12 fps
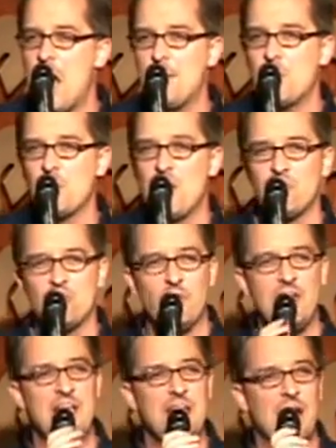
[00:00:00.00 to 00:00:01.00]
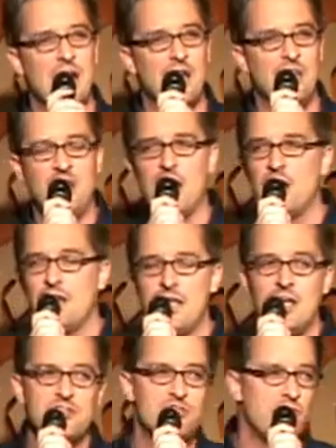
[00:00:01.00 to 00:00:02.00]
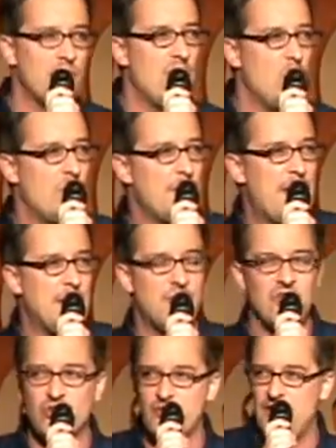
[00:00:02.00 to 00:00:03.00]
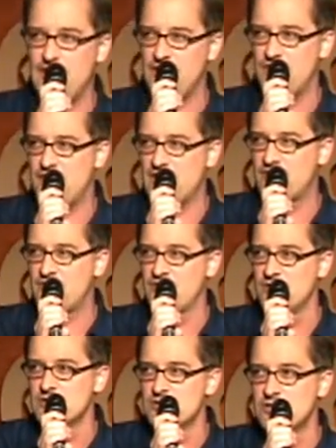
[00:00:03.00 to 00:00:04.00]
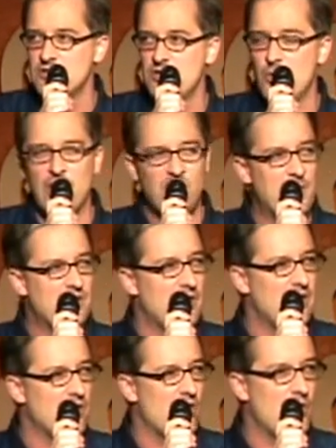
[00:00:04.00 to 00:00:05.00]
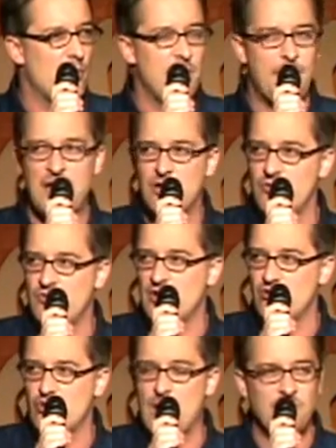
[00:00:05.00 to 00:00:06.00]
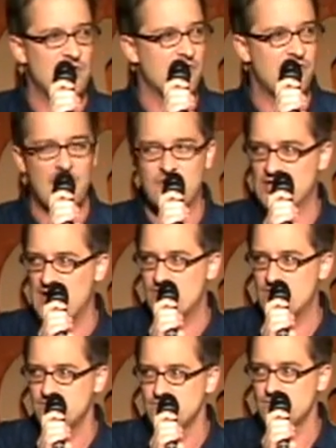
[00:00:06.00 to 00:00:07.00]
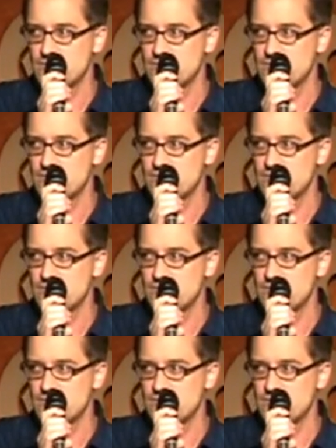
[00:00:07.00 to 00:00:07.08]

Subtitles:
I remember when I was really young, during the Great Winnipeg Blizzard of '86, you know, I spent, like a lot of Winnipeggers, trapped in a 7-Eleven.